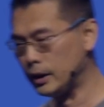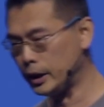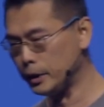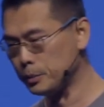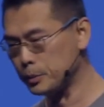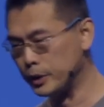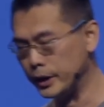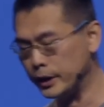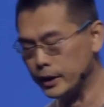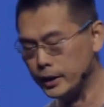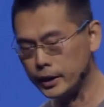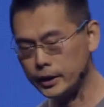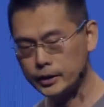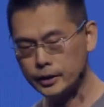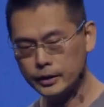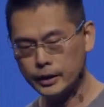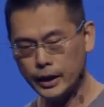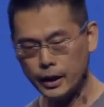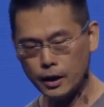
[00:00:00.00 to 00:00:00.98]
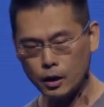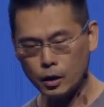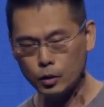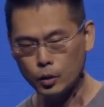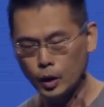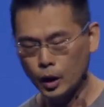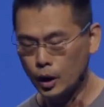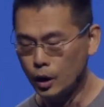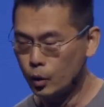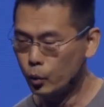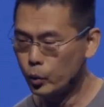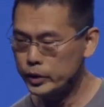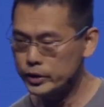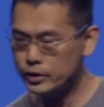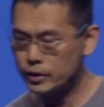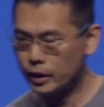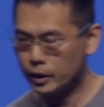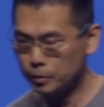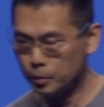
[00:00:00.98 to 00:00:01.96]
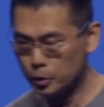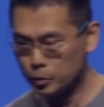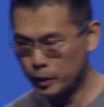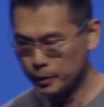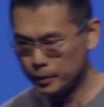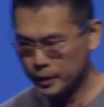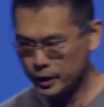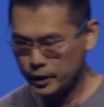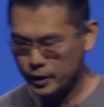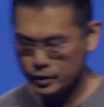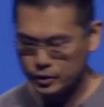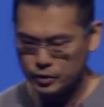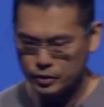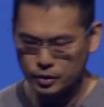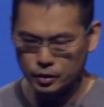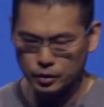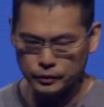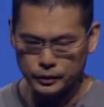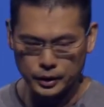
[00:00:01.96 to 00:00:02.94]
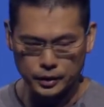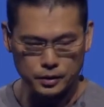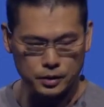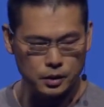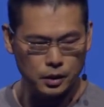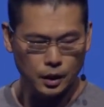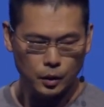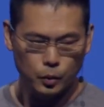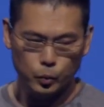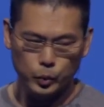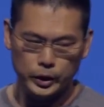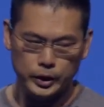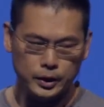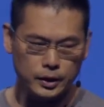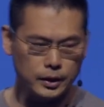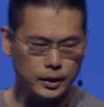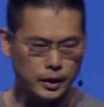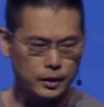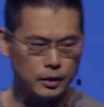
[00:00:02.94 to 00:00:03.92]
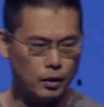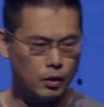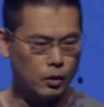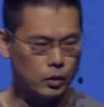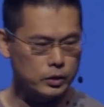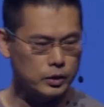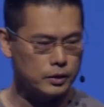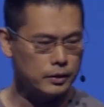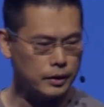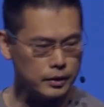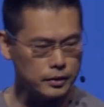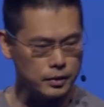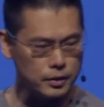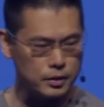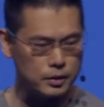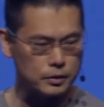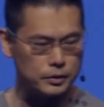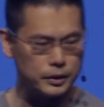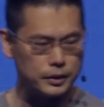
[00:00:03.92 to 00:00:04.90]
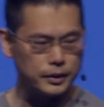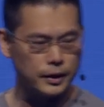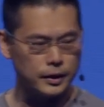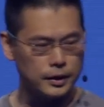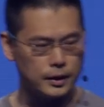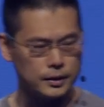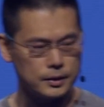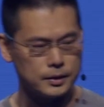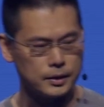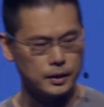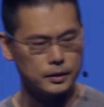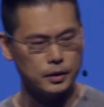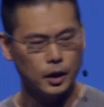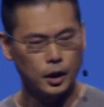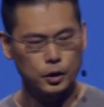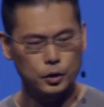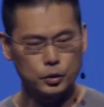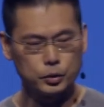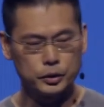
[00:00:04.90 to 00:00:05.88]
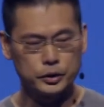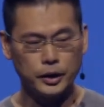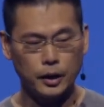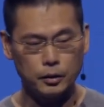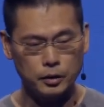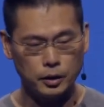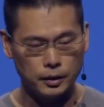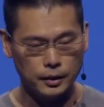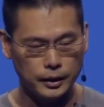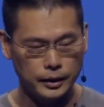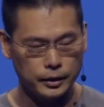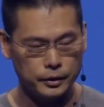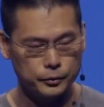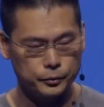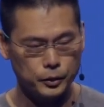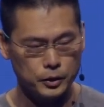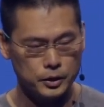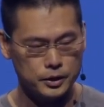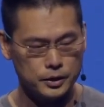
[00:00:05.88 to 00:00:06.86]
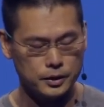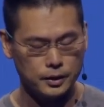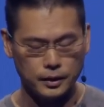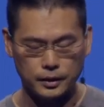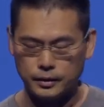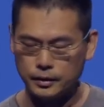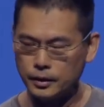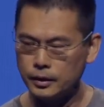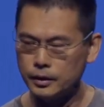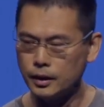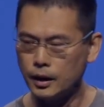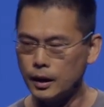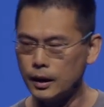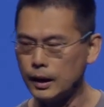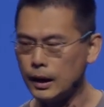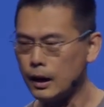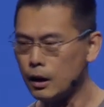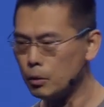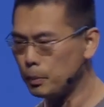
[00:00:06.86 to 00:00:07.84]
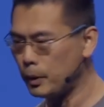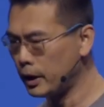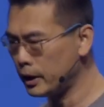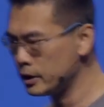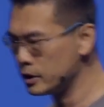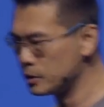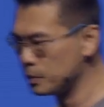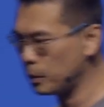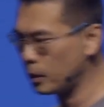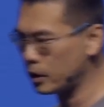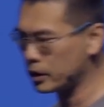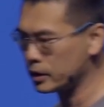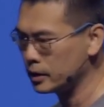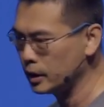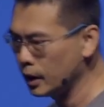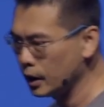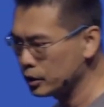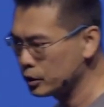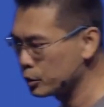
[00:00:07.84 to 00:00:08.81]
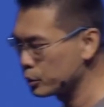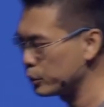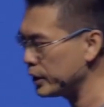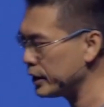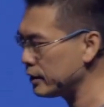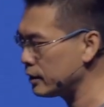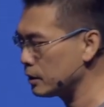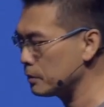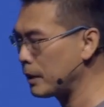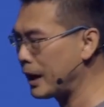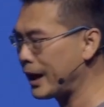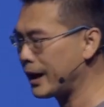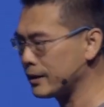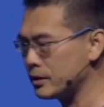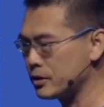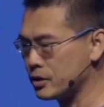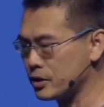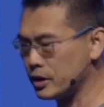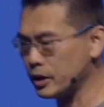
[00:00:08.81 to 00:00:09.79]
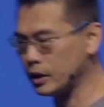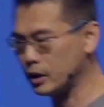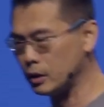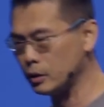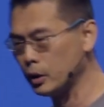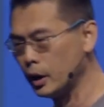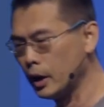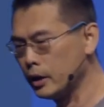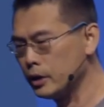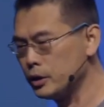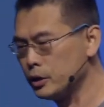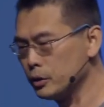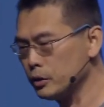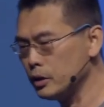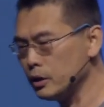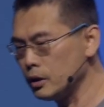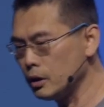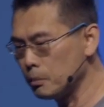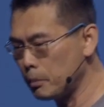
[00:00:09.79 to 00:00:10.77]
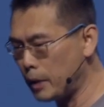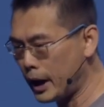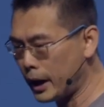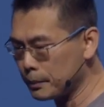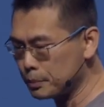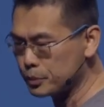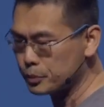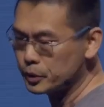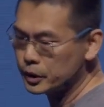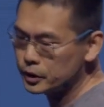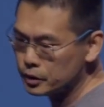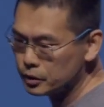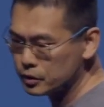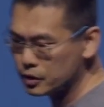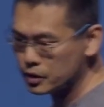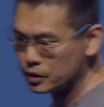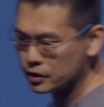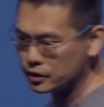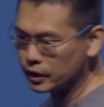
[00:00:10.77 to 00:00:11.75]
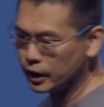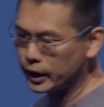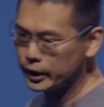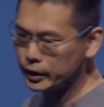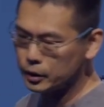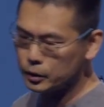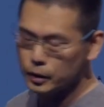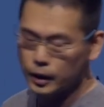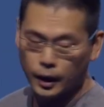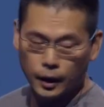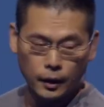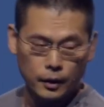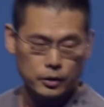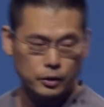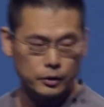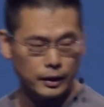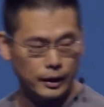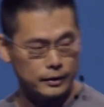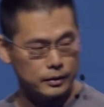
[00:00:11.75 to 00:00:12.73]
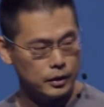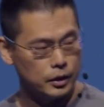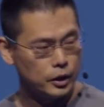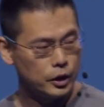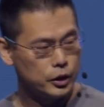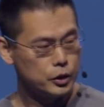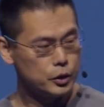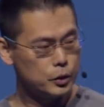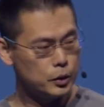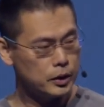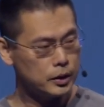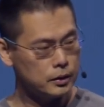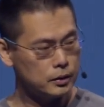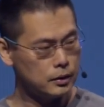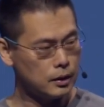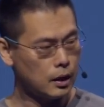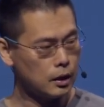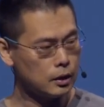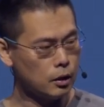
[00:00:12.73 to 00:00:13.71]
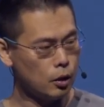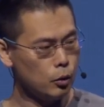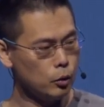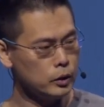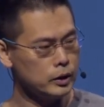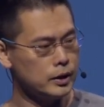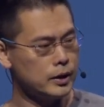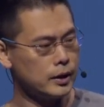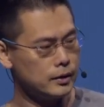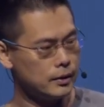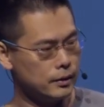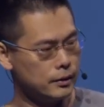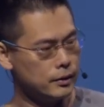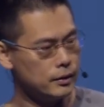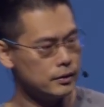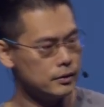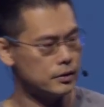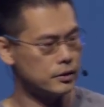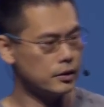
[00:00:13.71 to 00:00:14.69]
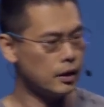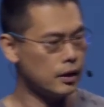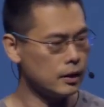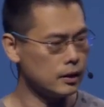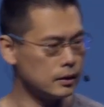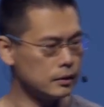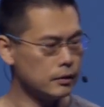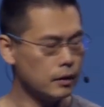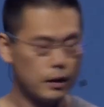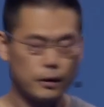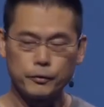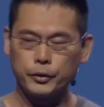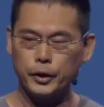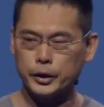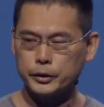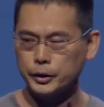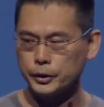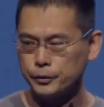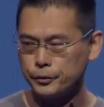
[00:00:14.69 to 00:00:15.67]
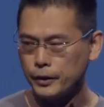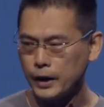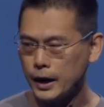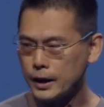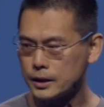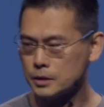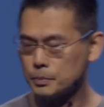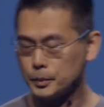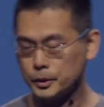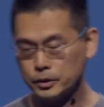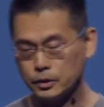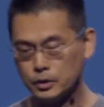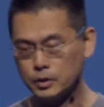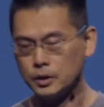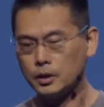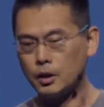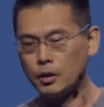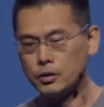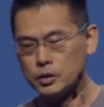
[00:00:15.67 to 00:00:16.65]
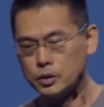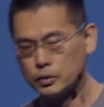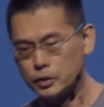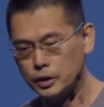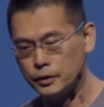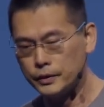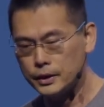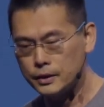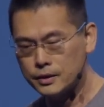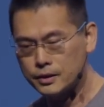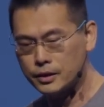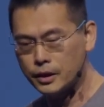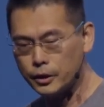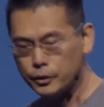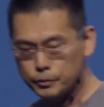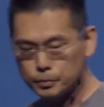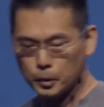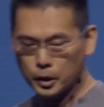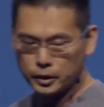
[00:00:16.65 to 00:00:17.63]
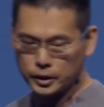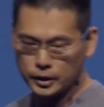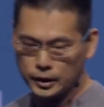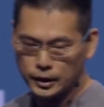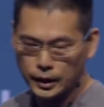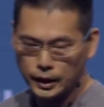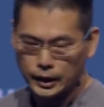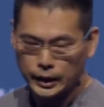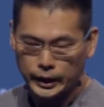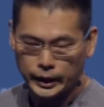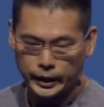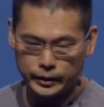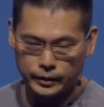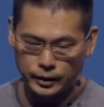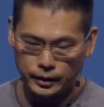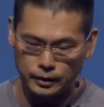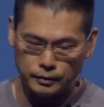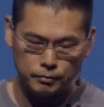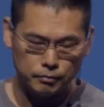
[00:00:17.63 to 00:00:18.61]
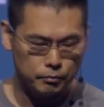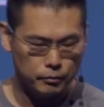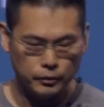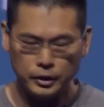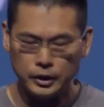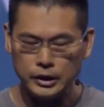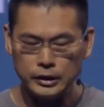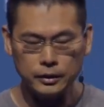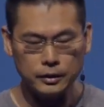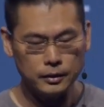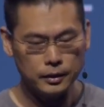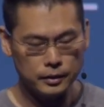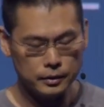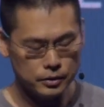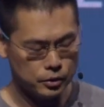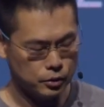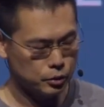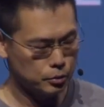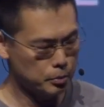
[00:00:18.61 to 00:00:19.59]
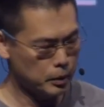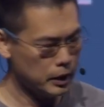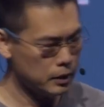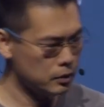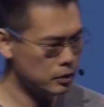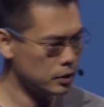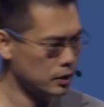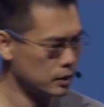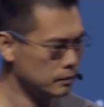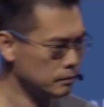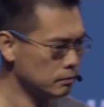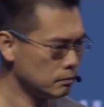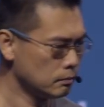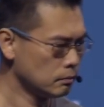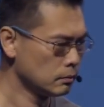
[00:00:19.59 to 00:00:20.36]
library. And now, with table replication service, we can get all the necessary data set to Delta Lake first, and then allow PySpark to read them at scale using the MapReduce style, so that you can not only get the things done very fast, but you can also even save money. And then, needless to mention,